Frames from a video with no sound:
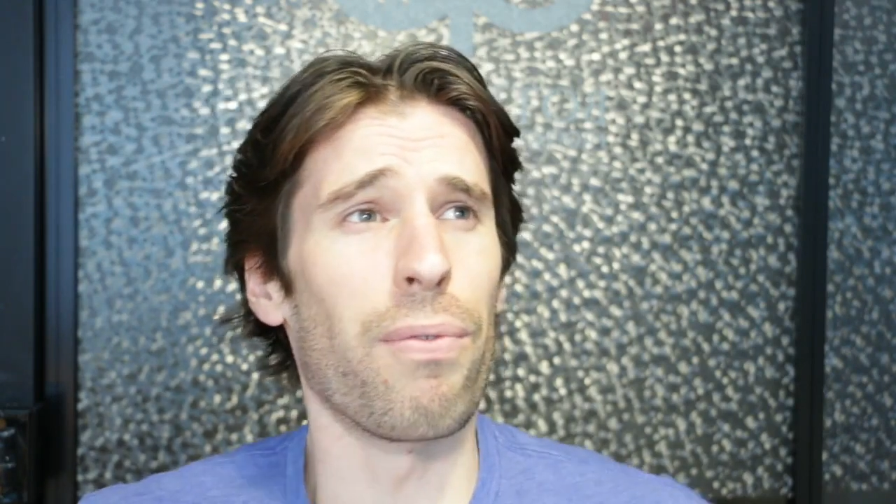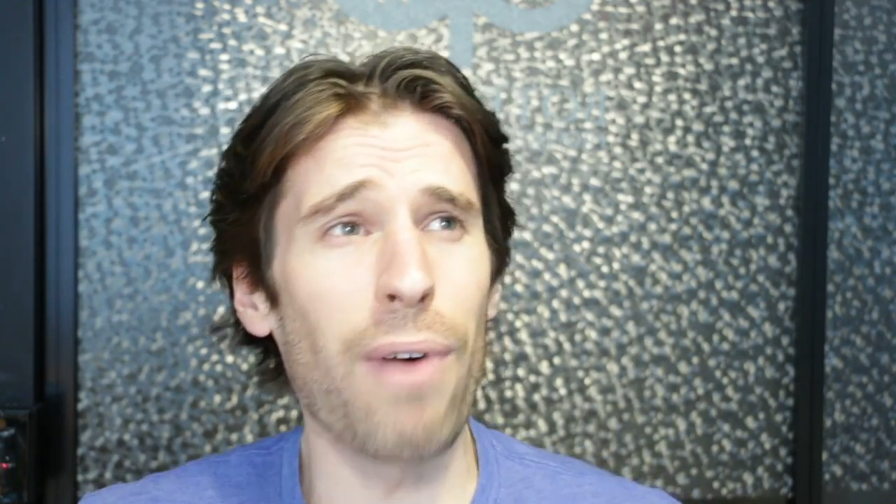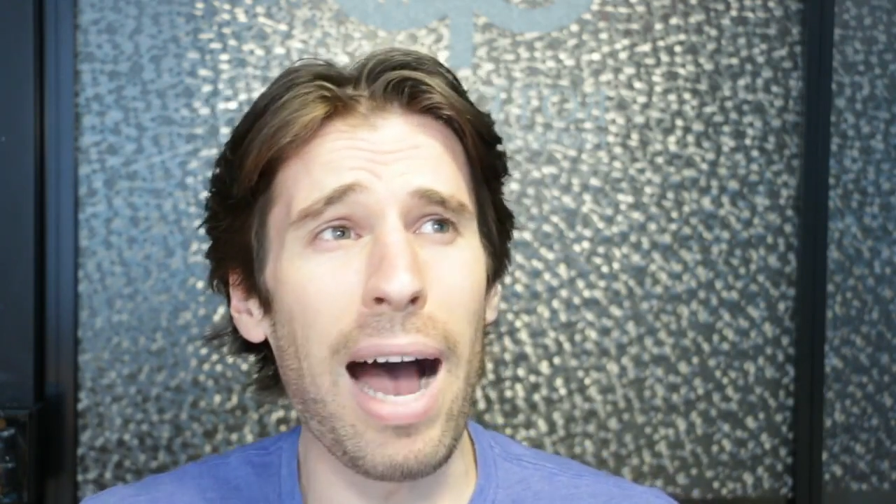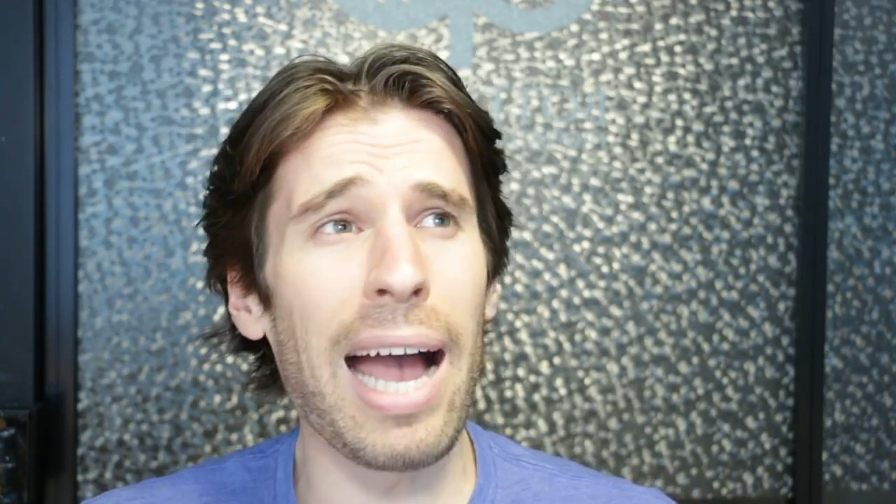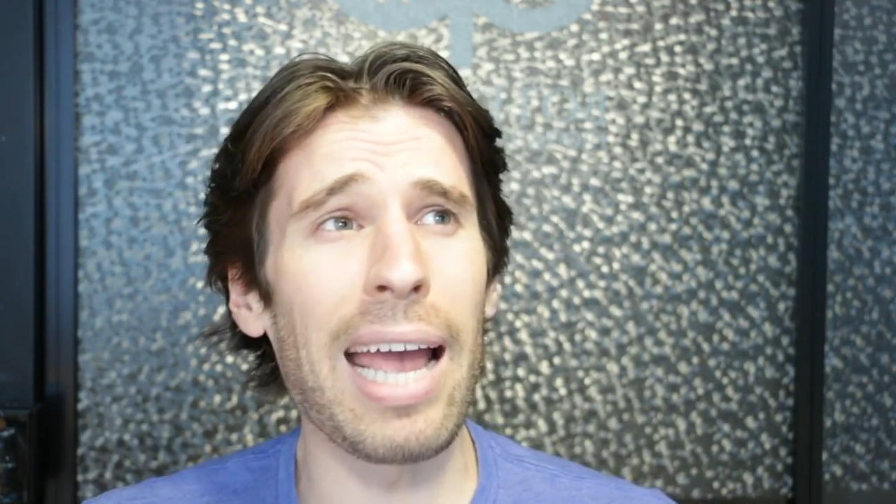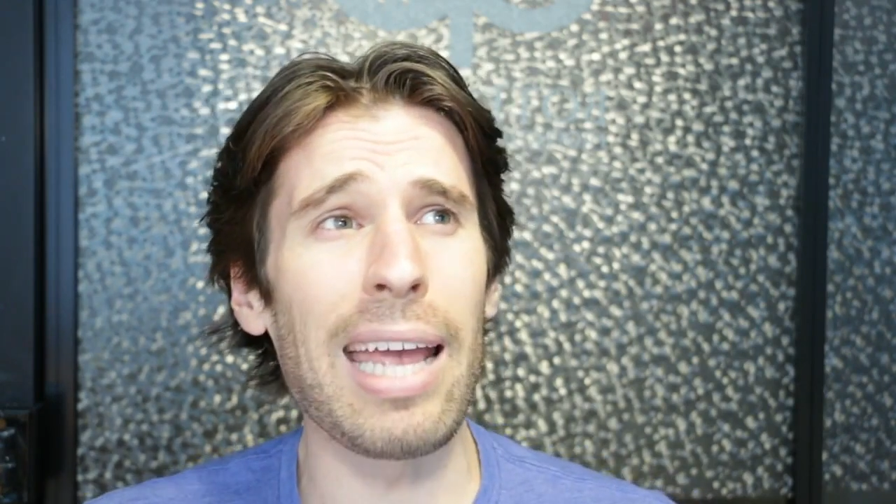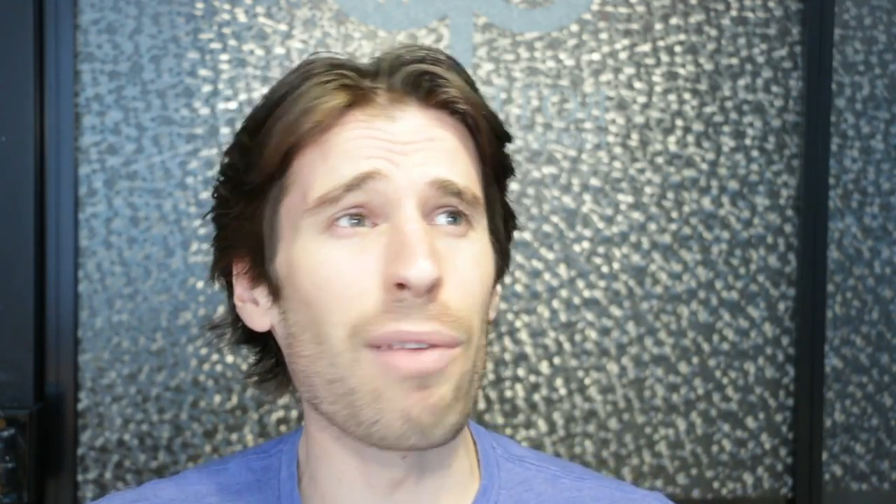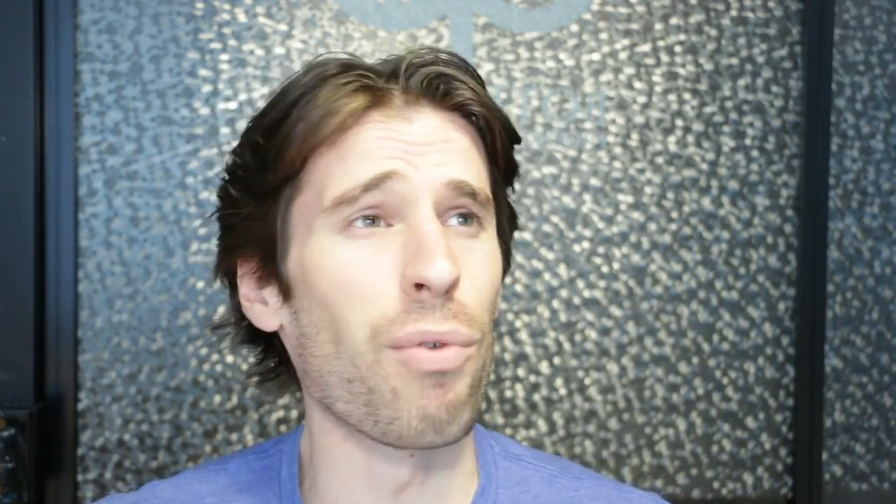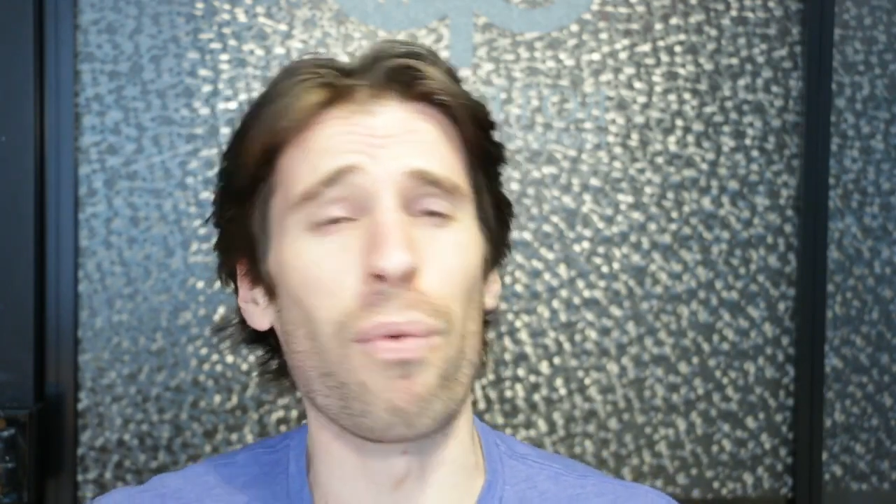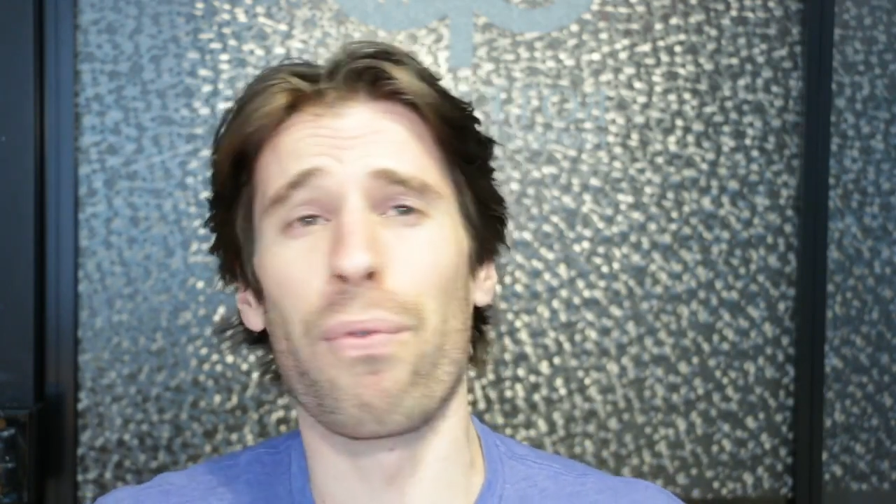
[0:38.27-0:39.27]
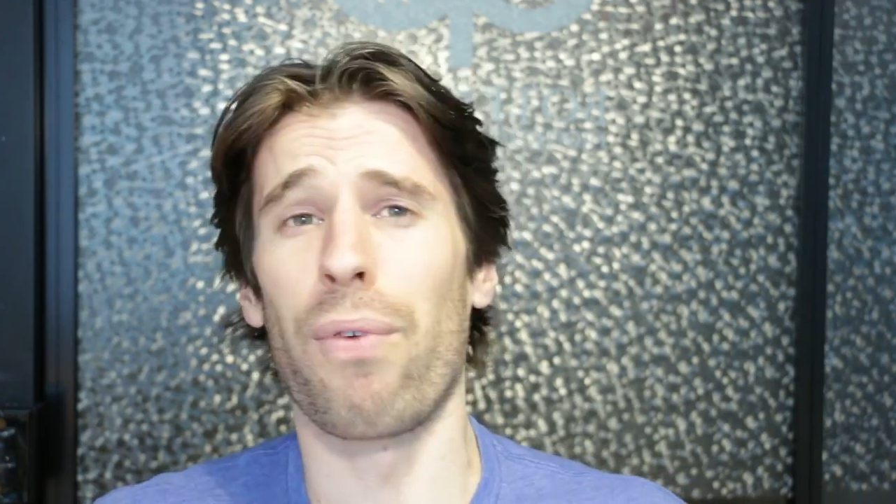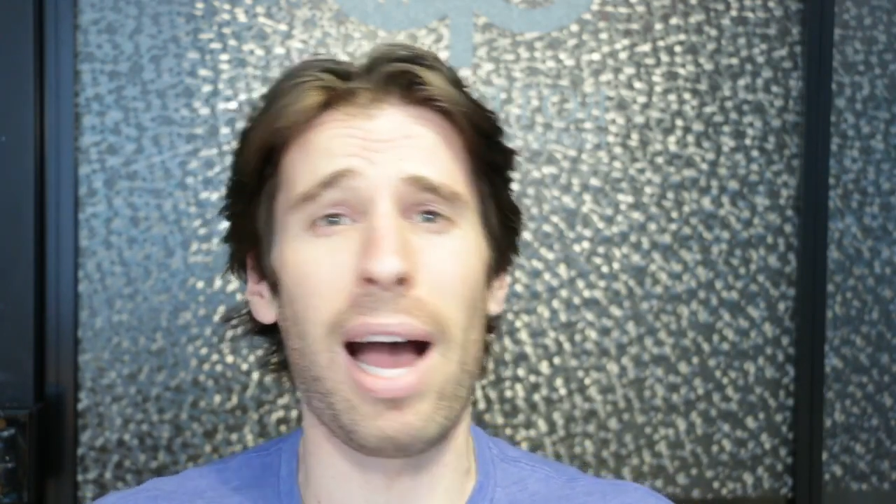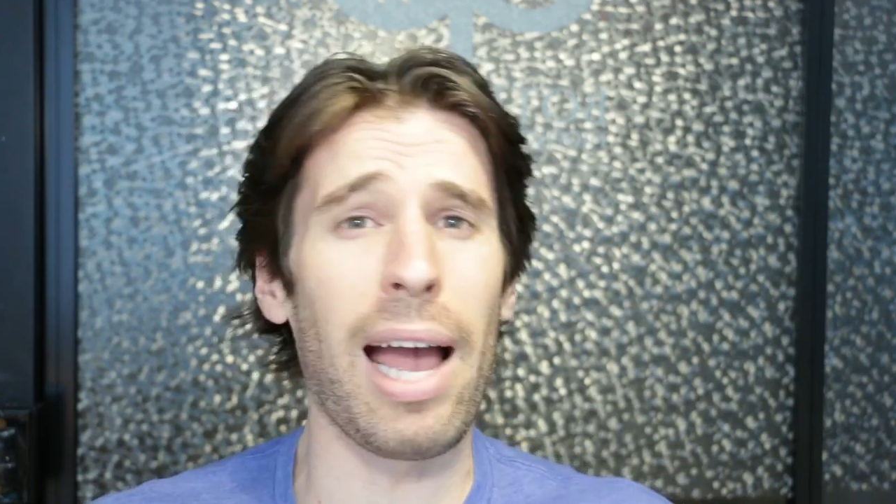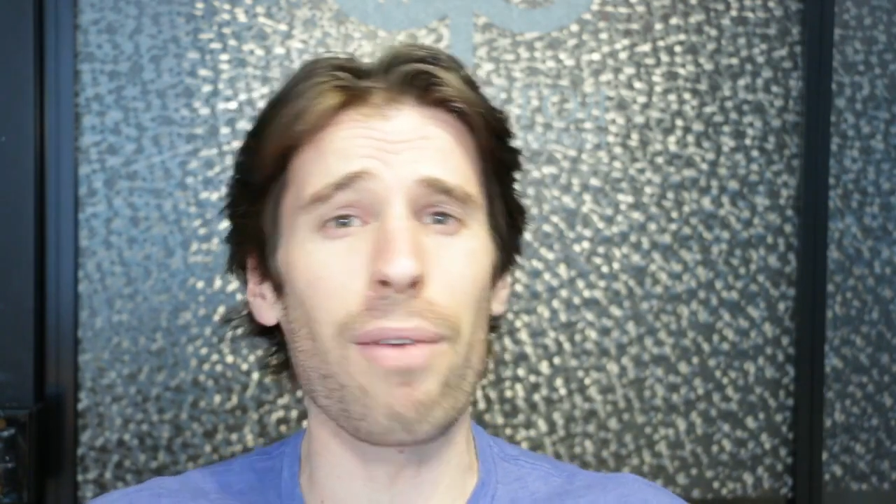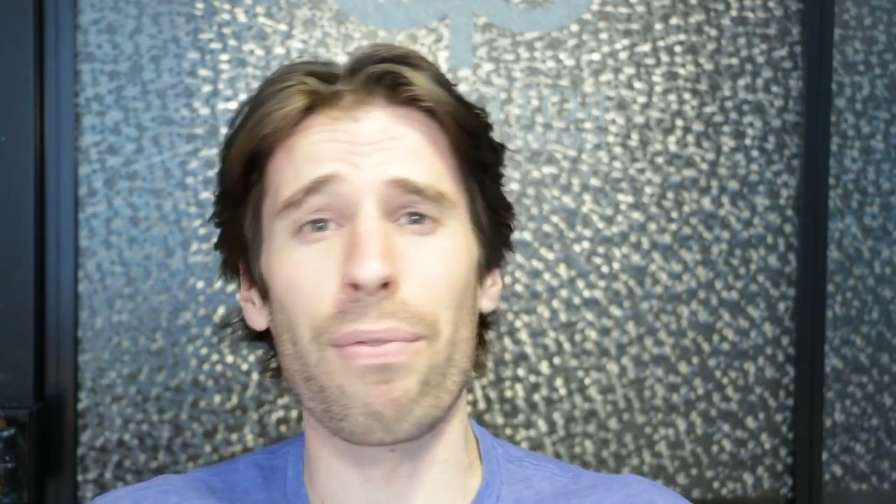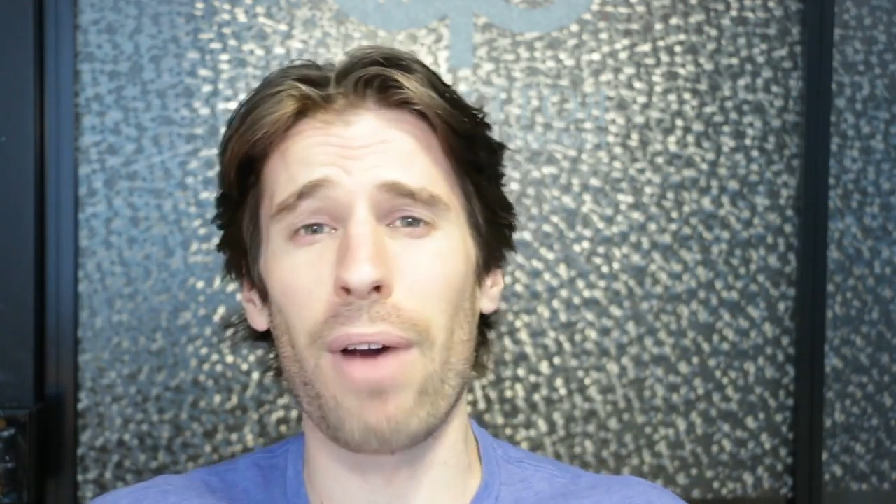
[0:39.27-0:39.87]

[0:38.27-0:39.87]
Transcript: 5.05,